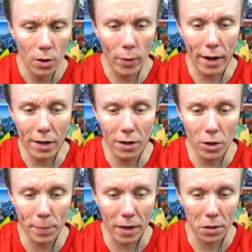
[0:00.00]
Wait, I can't
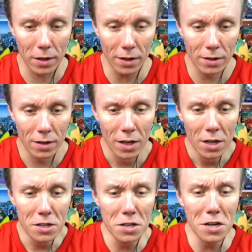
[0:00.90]
go past here?
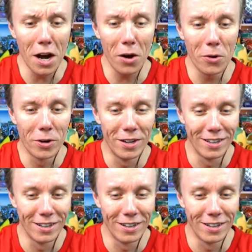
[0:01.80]
No!